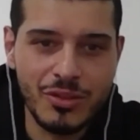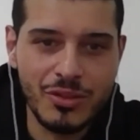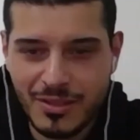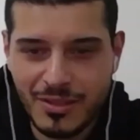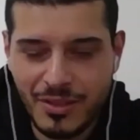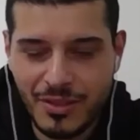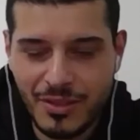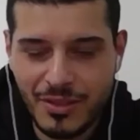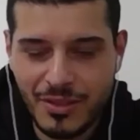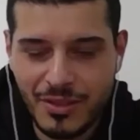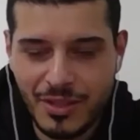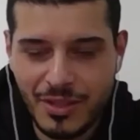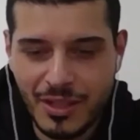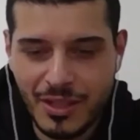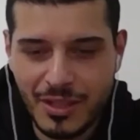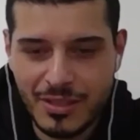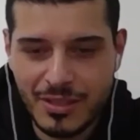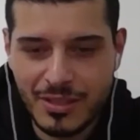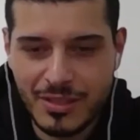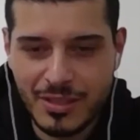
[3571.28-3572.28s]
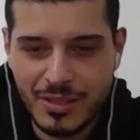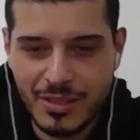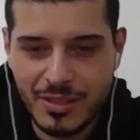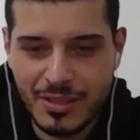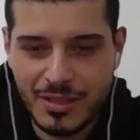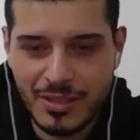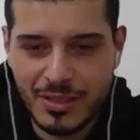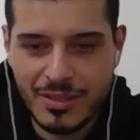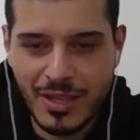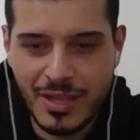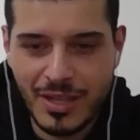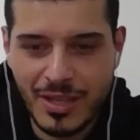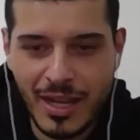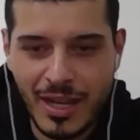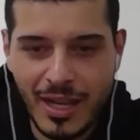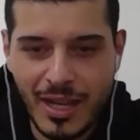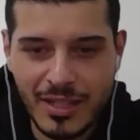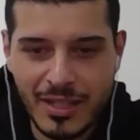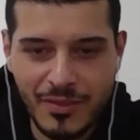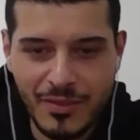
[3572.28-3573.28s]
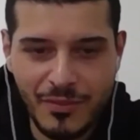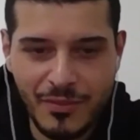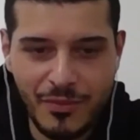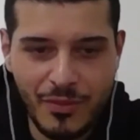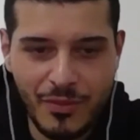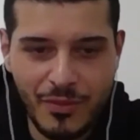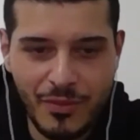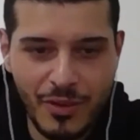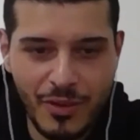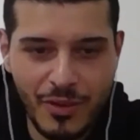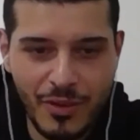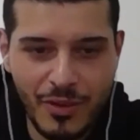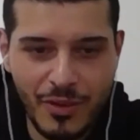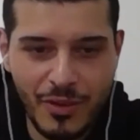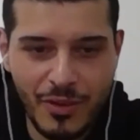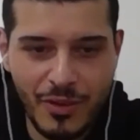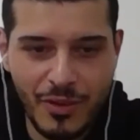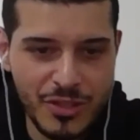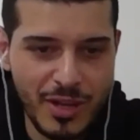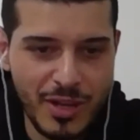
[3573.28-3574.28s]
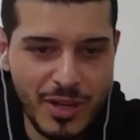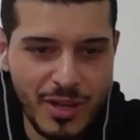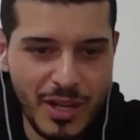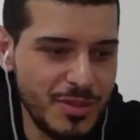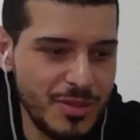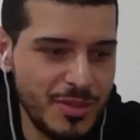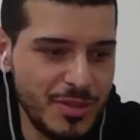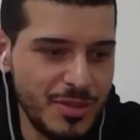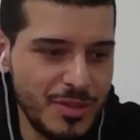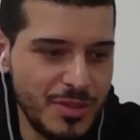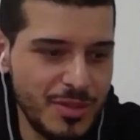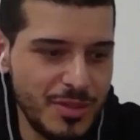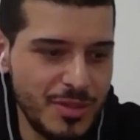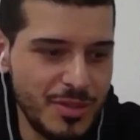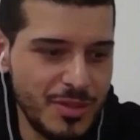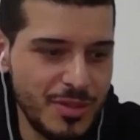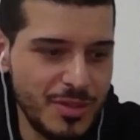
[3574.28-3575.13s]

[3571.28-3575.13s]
much more than that. So I think it's hard to find those relationships.